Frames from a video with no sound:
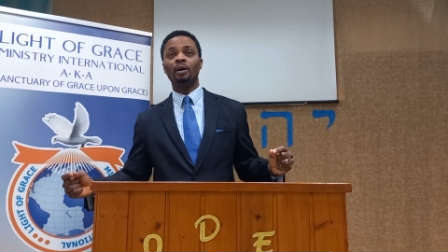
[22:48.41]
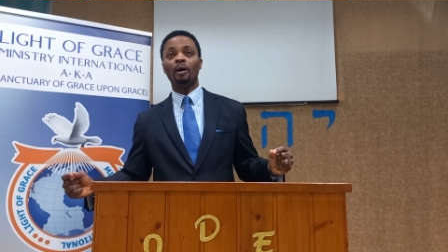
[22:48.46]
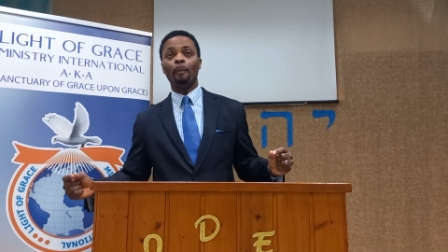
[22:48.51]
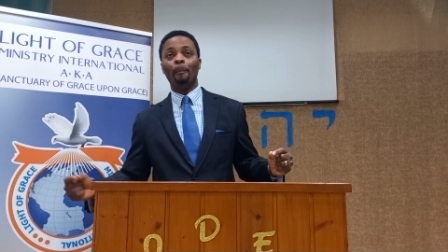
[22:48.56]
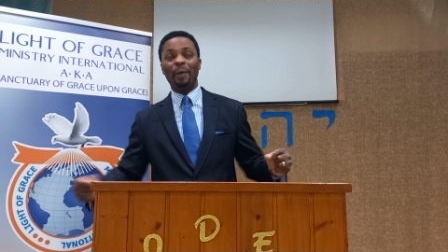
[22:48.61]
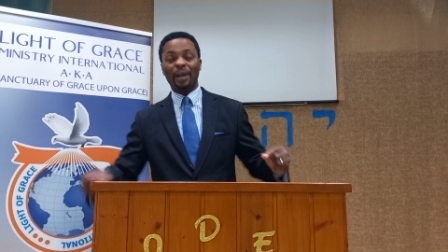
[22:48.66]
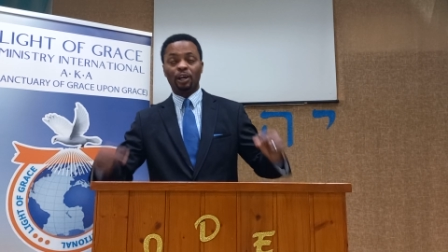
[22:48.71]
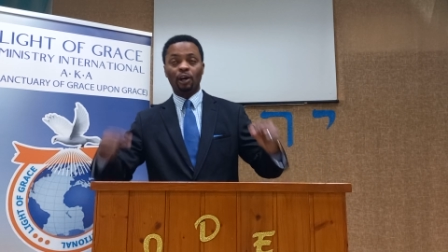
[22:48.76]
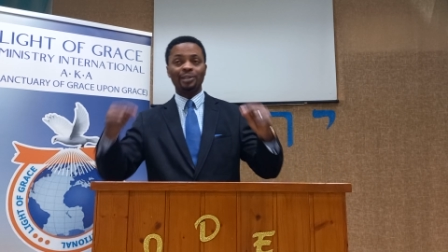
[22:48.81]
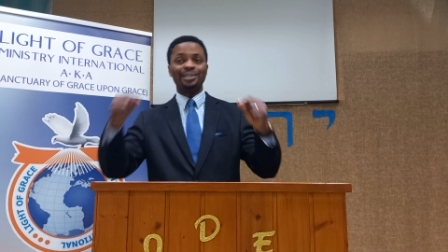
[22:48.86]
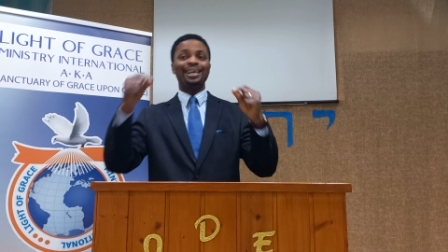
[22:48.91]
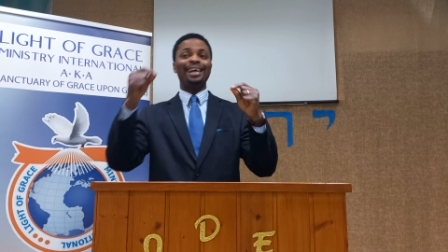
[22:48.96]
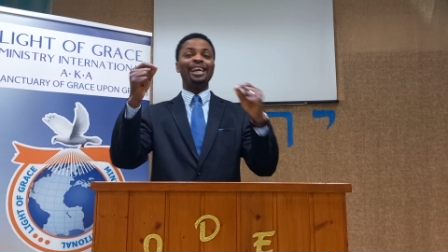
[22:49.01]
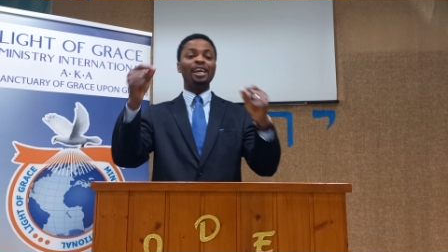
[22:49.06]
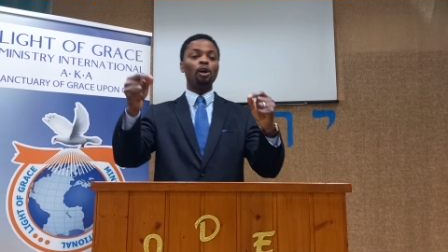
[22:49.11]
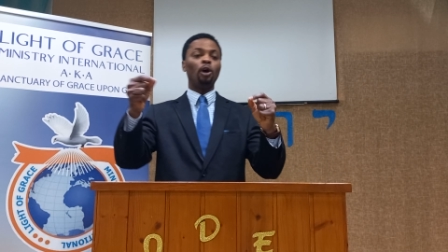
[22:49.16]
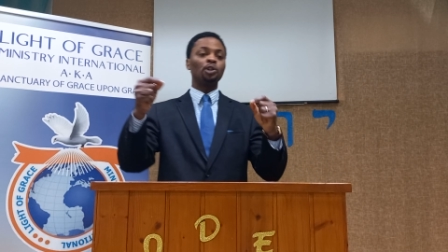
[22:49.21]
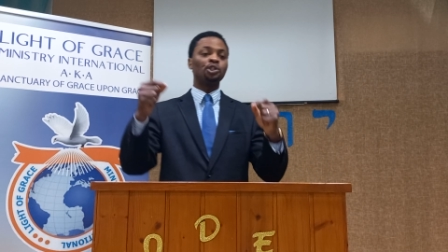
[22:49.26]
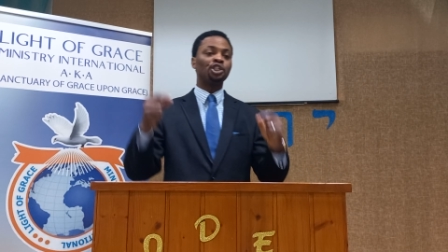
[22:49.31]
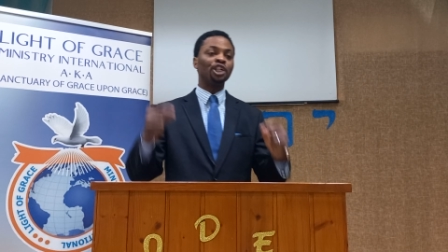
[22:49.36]
Because he
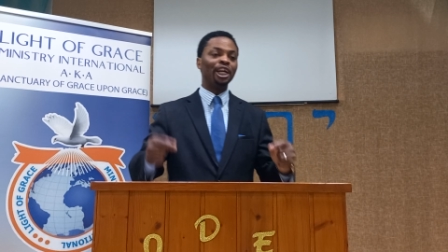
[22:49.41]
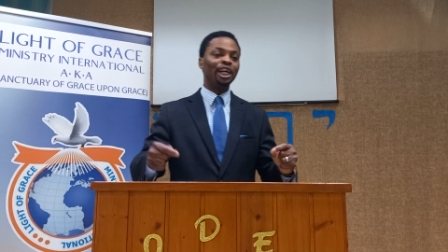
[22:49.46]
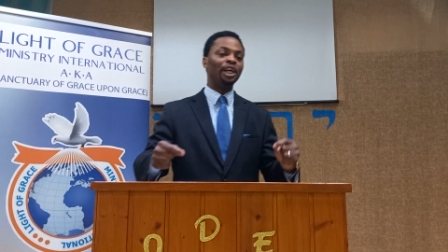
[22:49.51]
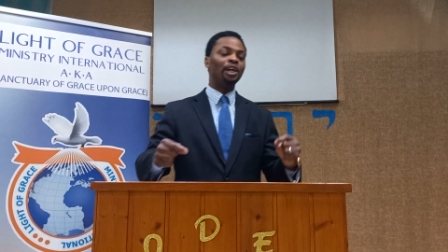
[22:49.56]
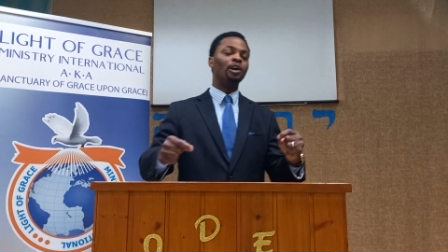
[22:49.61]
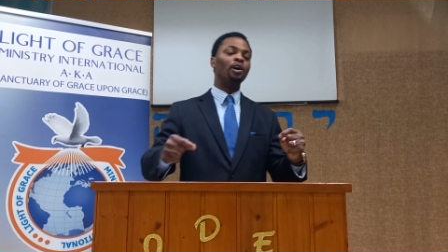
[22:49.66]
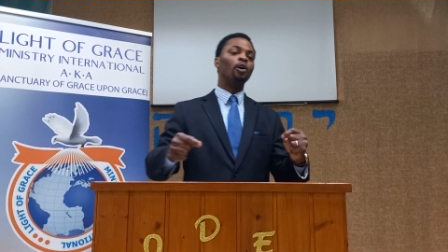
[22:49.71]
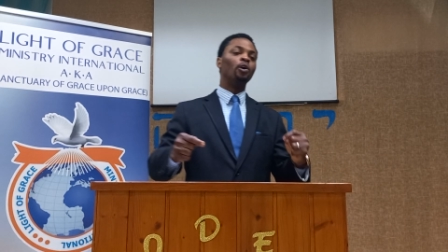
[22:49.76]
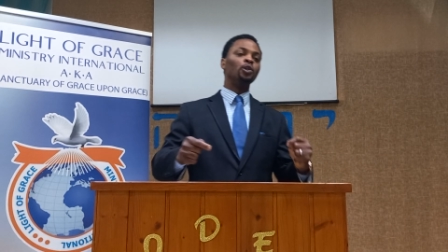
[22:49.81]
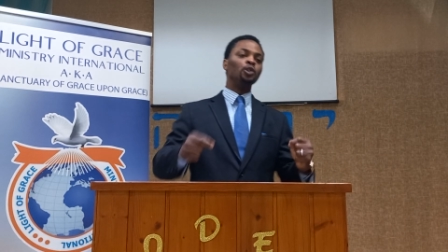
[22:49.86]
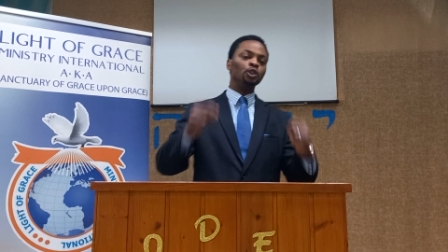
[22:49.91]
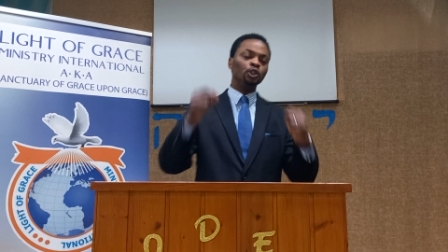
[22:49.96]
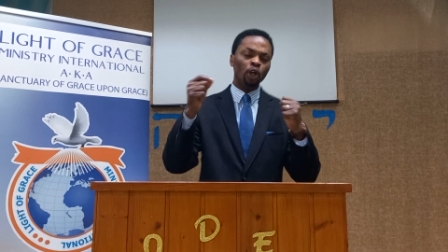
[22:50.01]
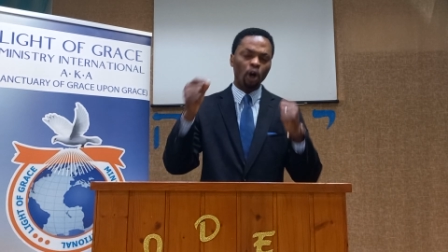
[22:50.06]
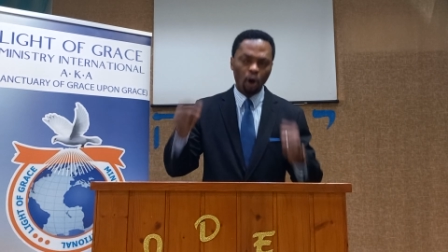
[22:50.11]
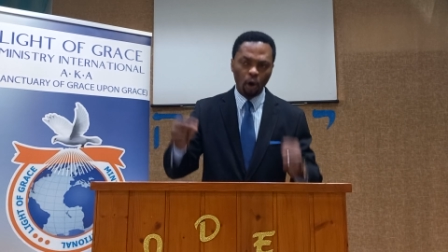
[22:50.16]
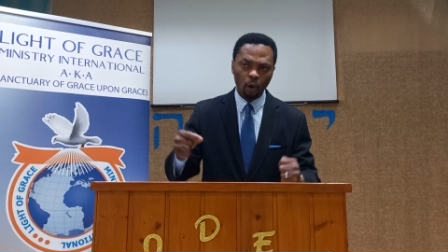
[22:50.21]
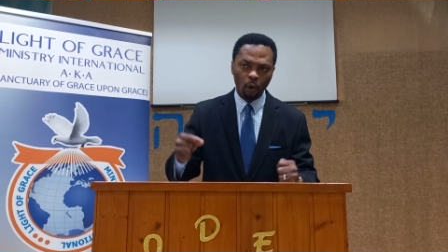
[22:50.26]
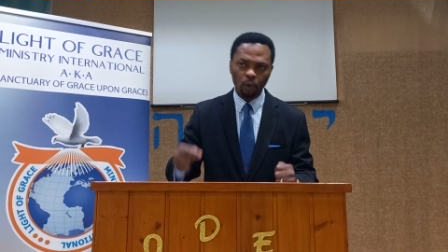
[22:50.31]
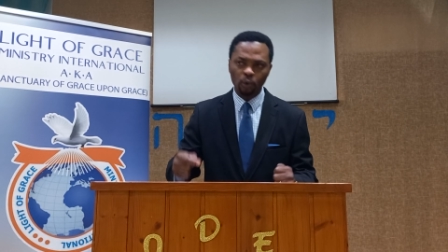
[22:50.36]
or she
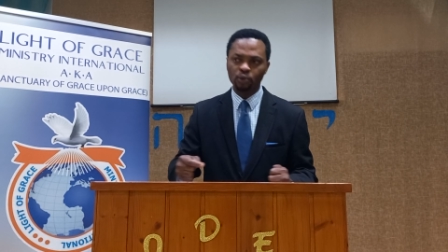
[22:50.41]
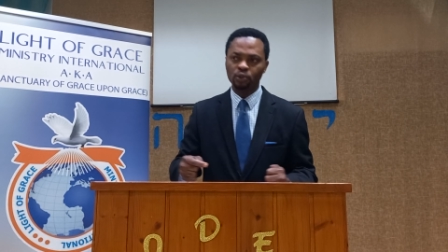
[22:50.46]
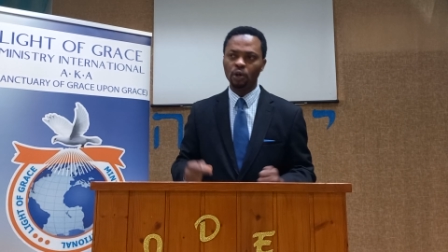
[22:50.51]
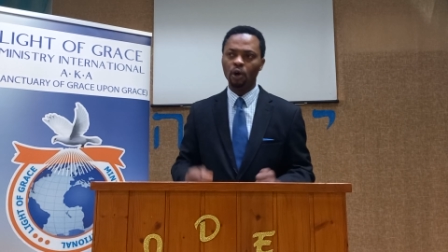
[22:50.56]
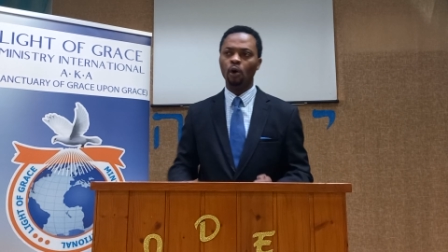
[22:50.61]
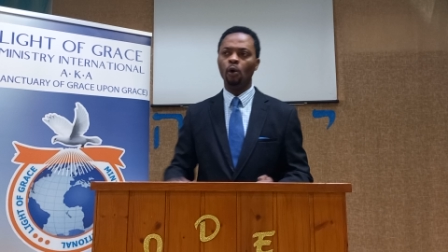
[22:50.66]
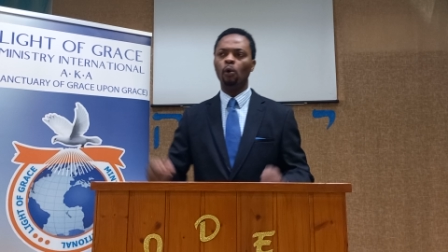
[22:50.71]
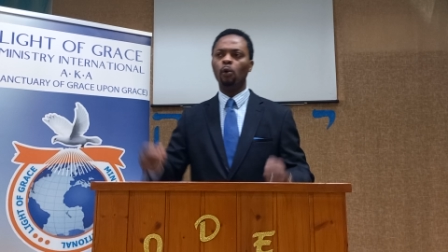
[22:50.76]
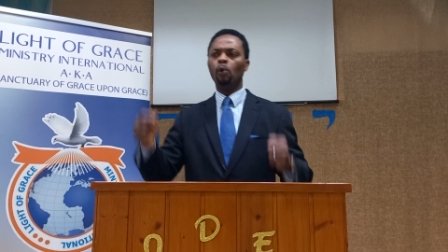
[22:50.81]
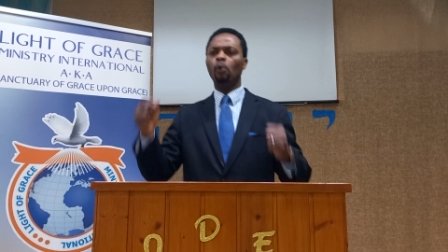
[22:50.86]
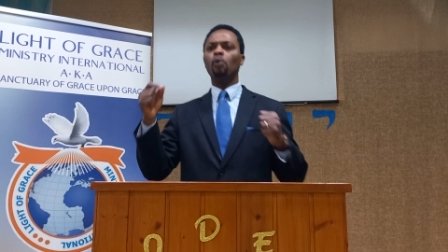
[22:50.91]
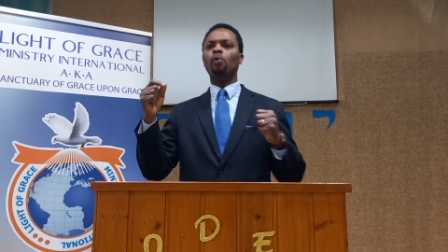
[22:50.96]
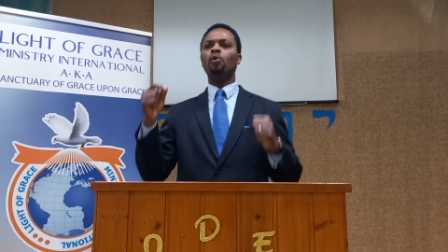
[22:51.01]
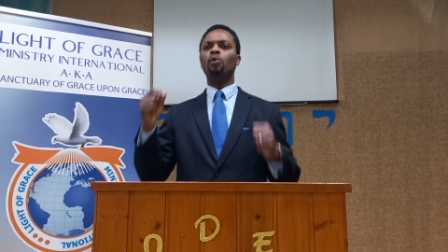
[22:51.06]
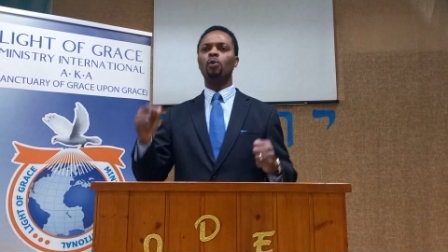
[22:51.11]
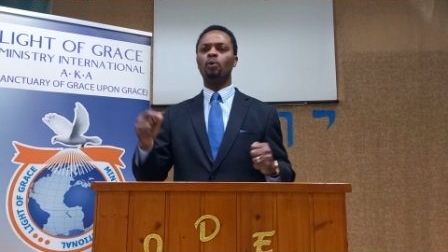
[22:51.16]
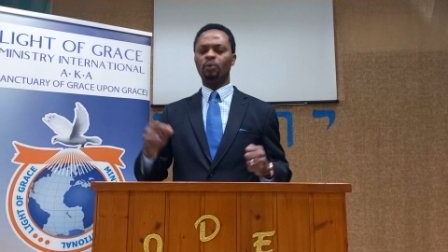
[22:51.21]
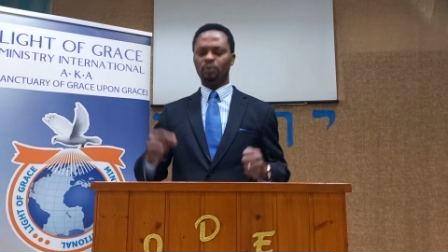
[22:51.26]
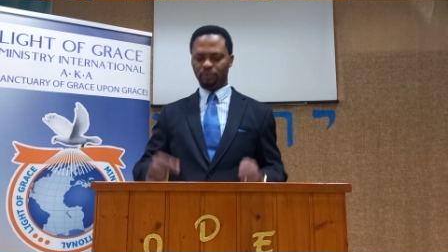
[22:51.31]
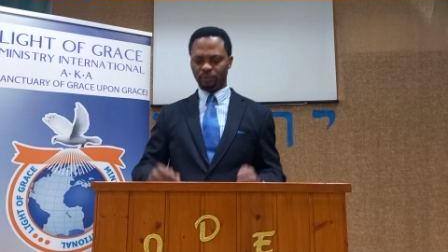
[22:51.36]
knows
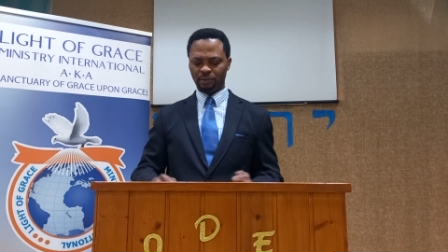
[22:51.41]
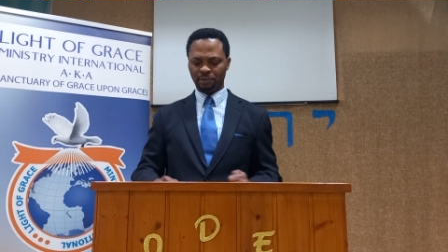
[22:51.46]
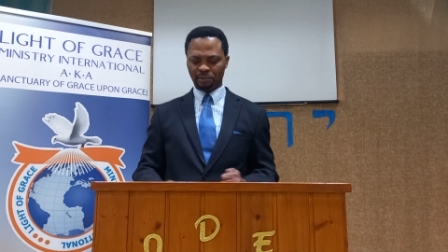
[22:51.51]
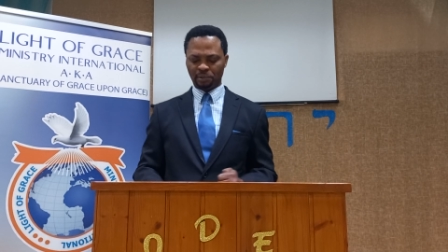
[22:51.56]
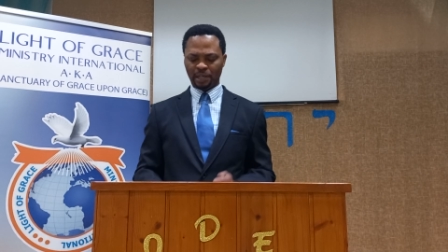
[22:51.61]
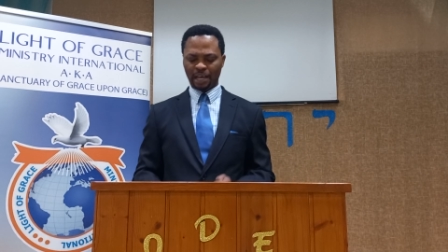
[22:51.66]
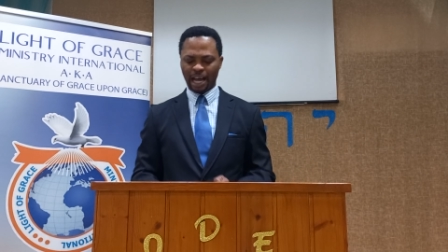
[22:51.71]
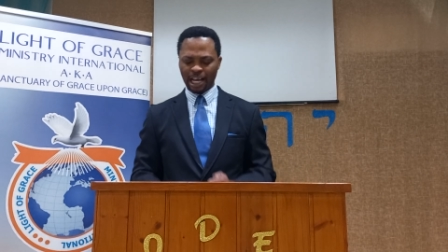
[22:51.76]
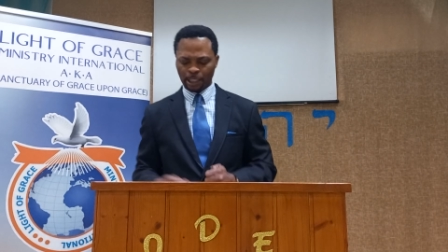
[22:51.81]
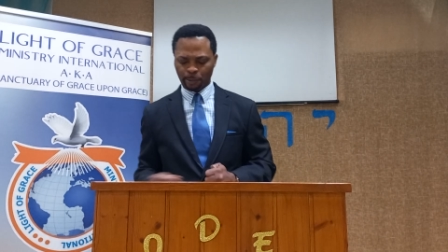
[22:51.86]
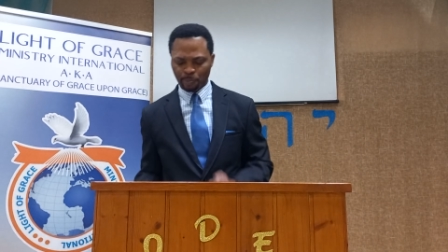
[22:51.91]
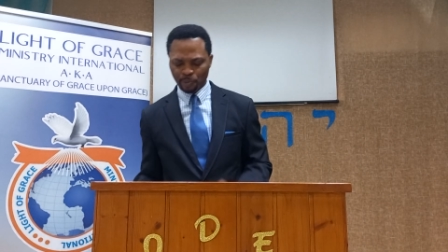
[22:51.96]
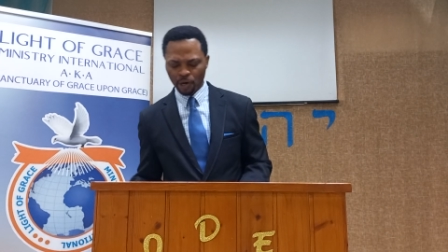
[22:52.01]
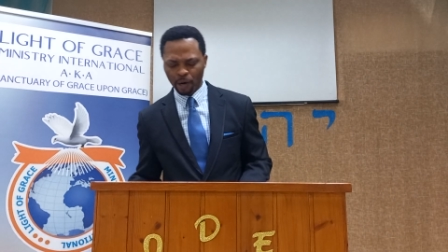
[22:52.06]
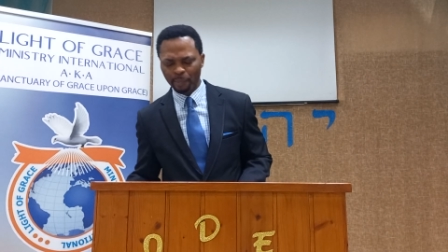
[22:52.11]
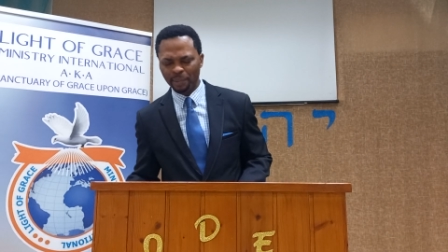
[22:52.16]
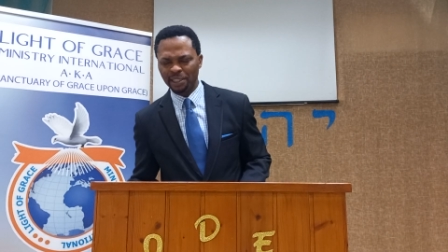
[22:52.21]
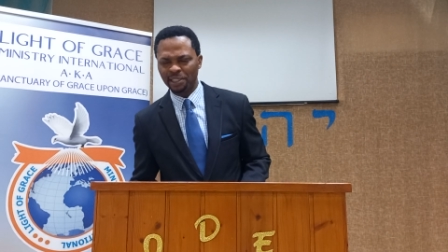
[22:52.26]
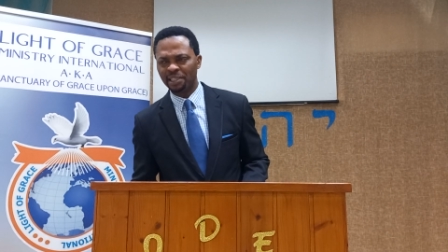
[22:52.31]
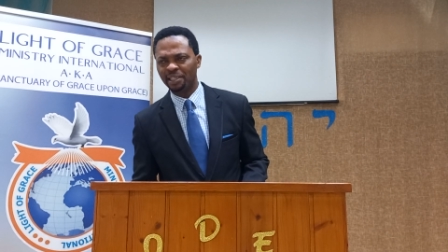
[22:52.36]
who has
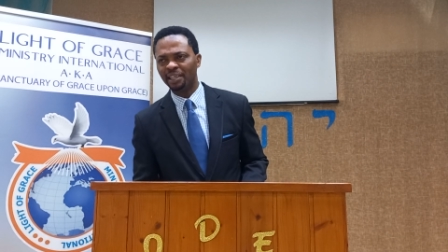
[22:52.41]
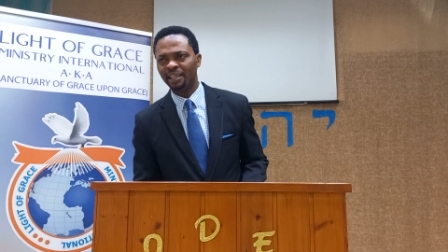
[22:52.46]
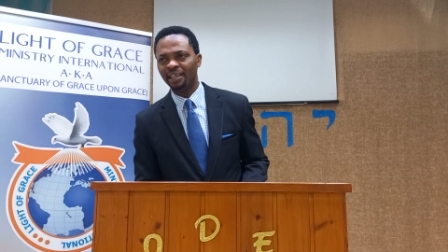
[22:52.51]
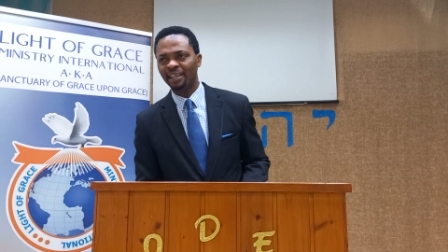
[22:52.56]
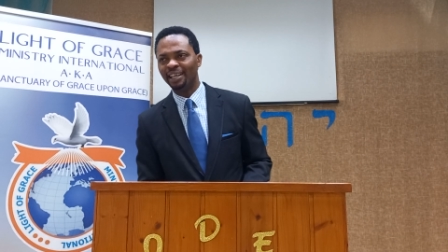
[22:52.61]
promised.